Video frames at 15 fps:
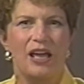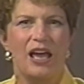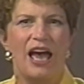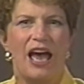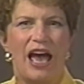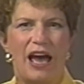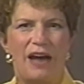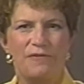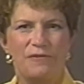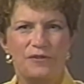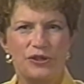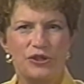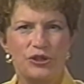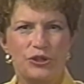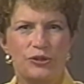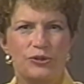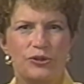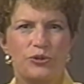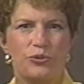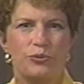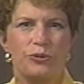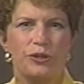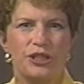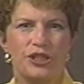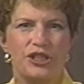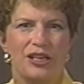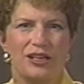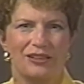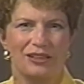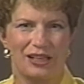After students reach
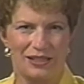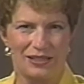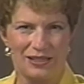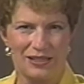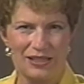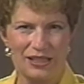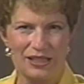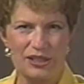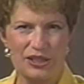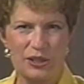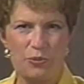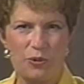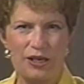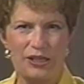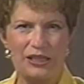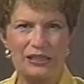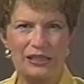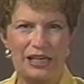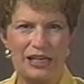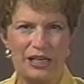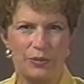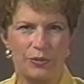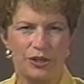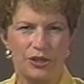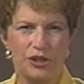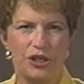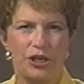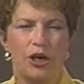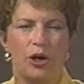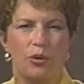Lesson 61 in language,
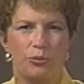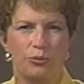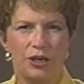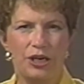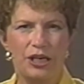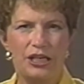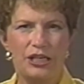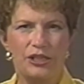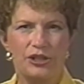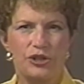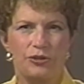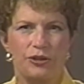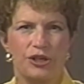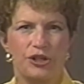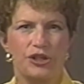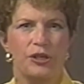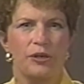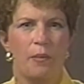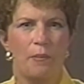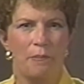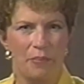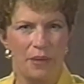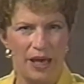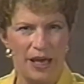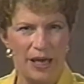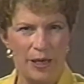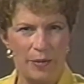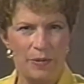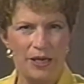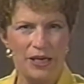reading instruction may
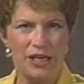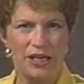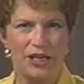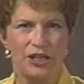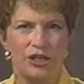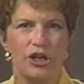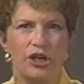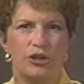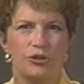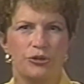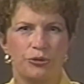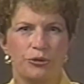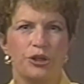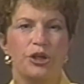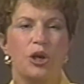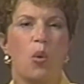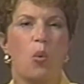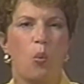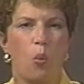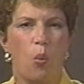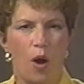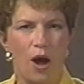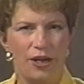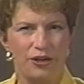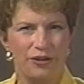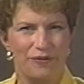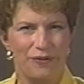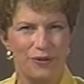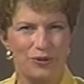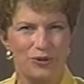begin during one of
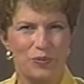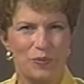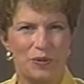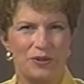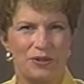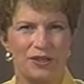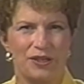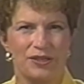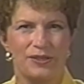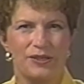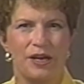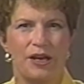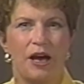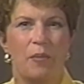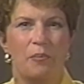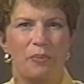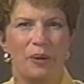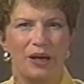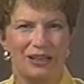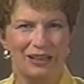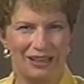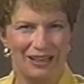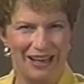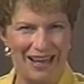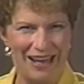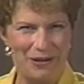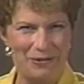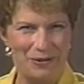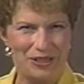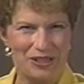those periods, but
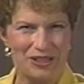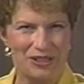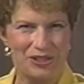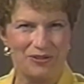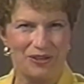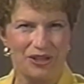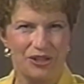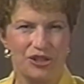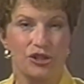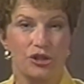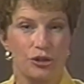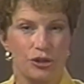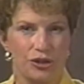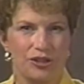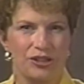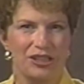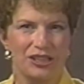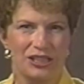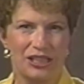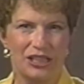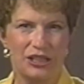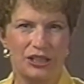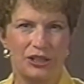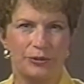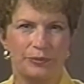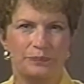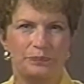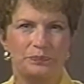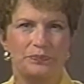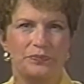language instruction should continue.
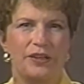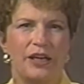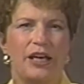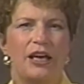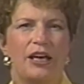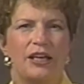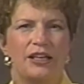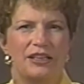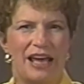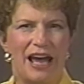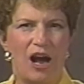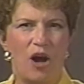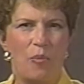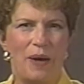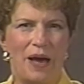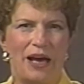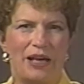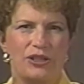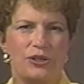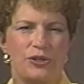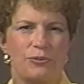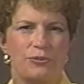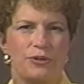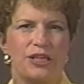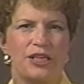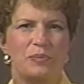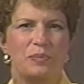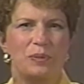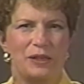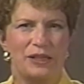Now back to the reading
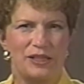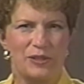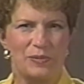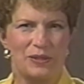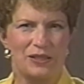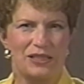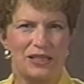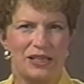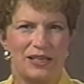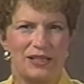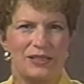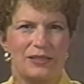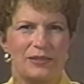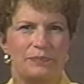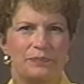placement test.